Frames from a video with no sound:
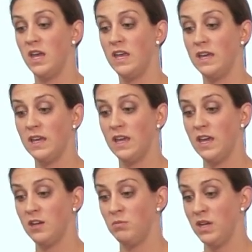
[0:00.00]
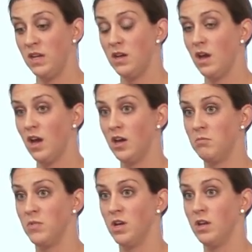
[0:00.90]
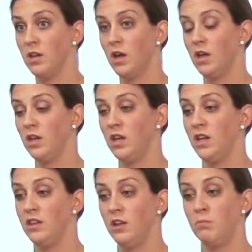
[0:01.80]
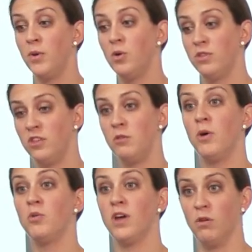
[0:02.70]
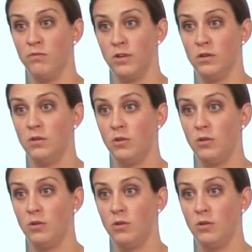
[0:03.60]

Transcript: It can be they're both helpful.